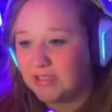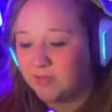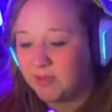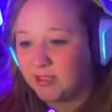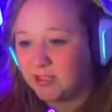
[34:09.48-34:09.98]

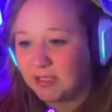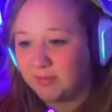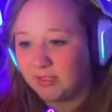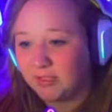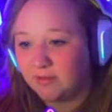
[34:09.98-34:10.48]
plate or
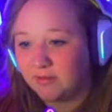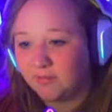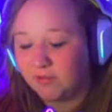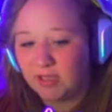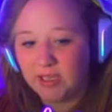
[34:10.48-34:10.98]
something
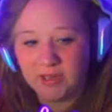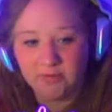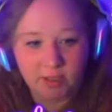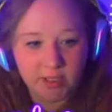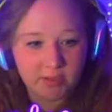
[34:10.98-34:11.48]
for a hit and
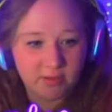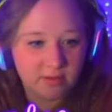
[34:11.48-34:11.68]
run.